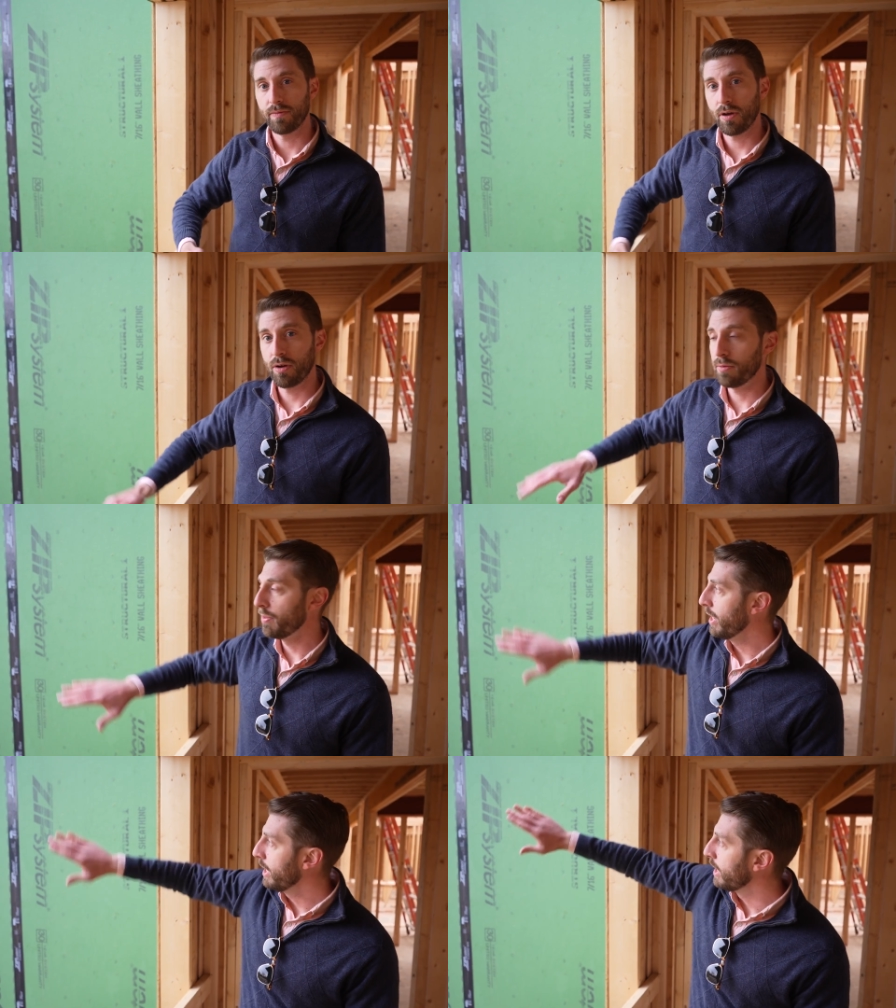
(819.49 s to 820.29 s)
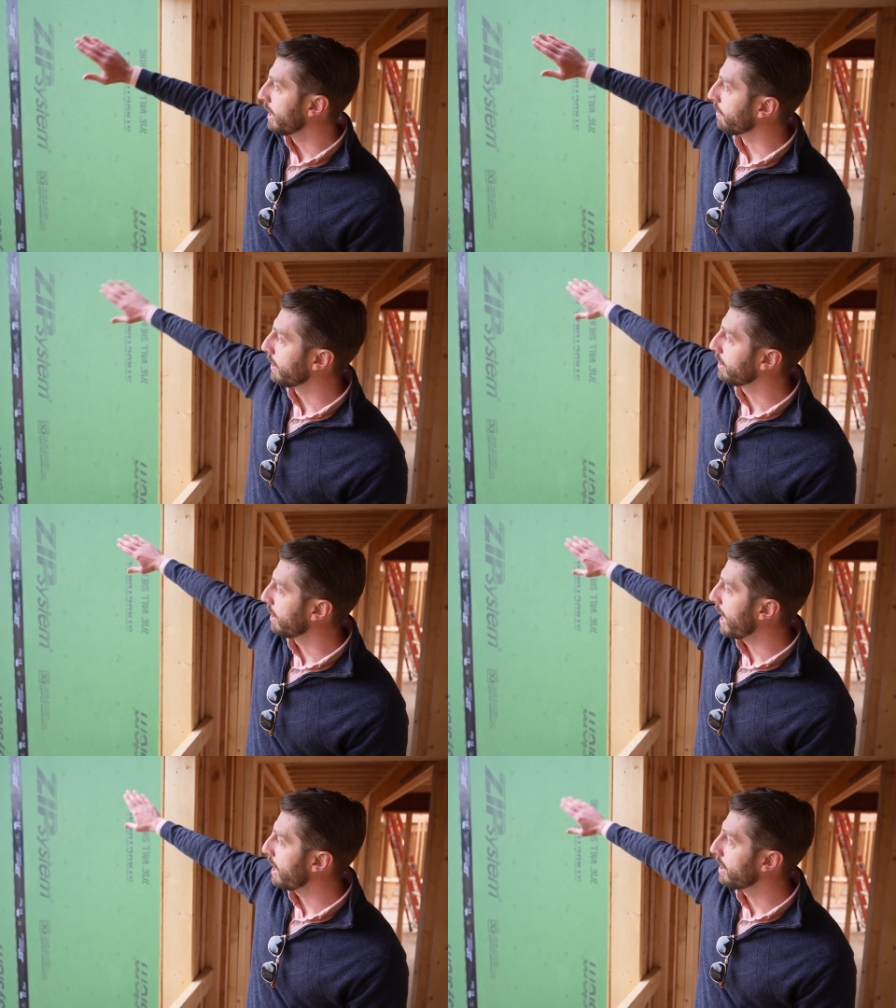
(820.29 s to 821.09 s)
of the home, it'll hit
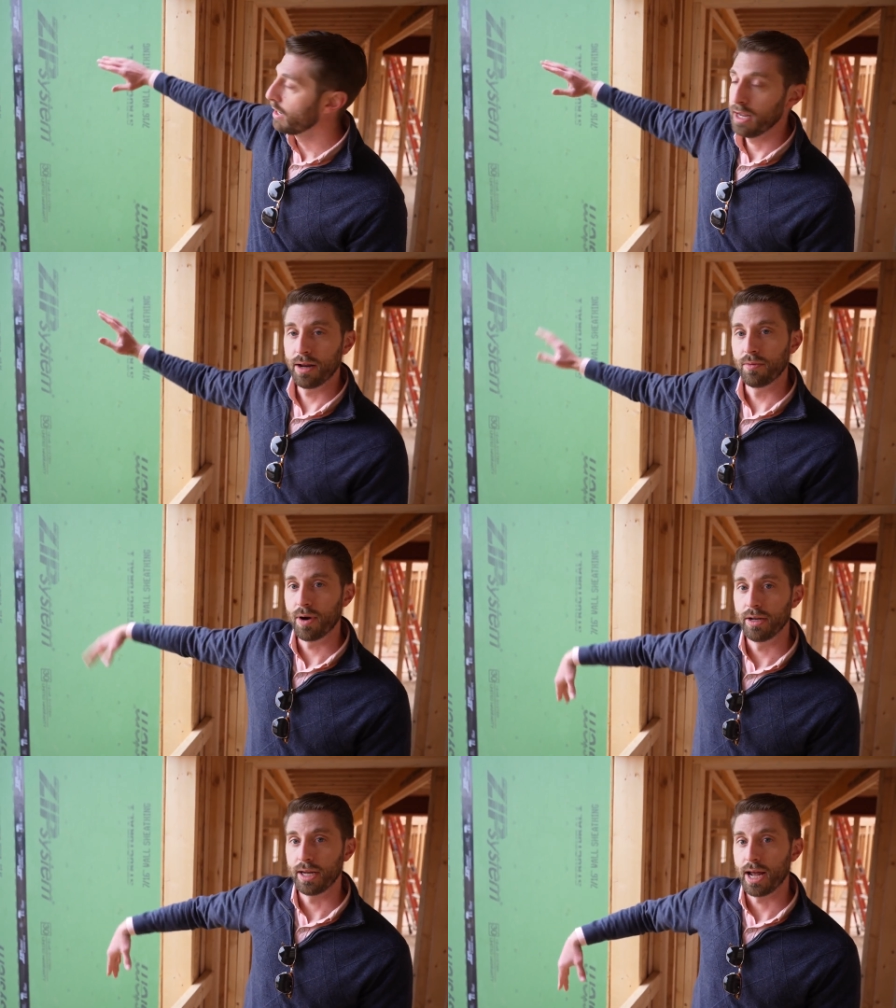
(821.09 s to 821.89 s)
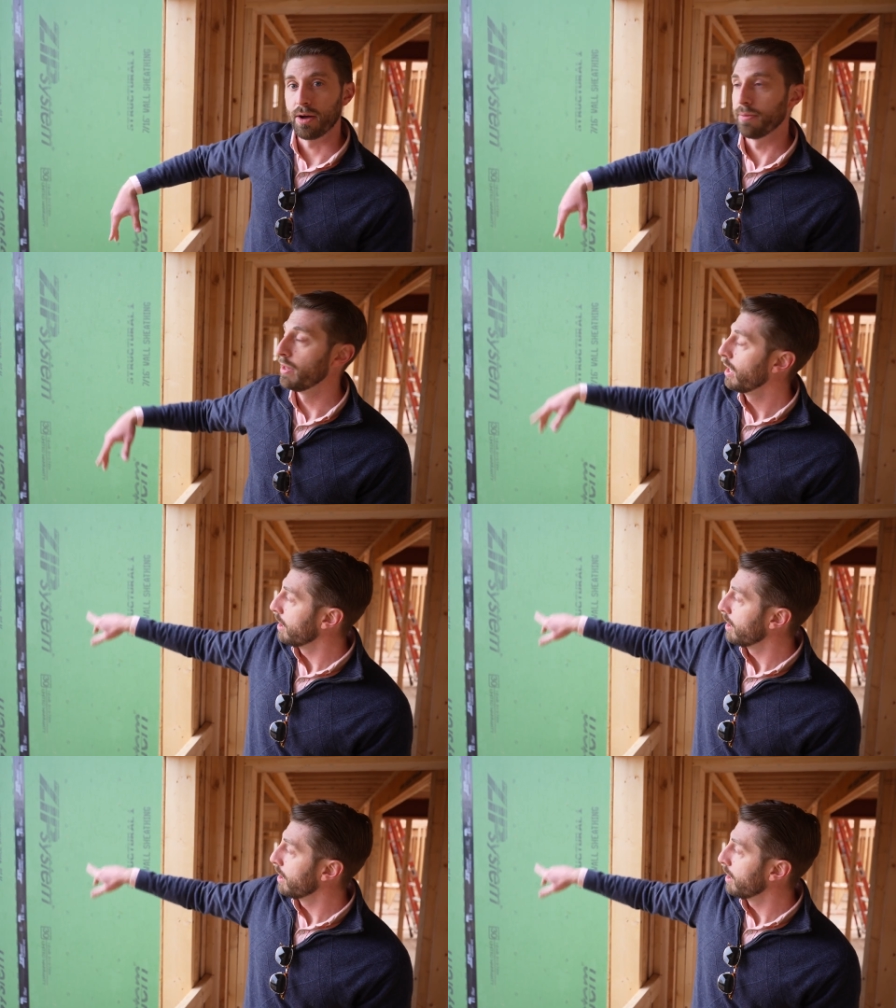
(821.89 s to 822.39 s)
that and run down.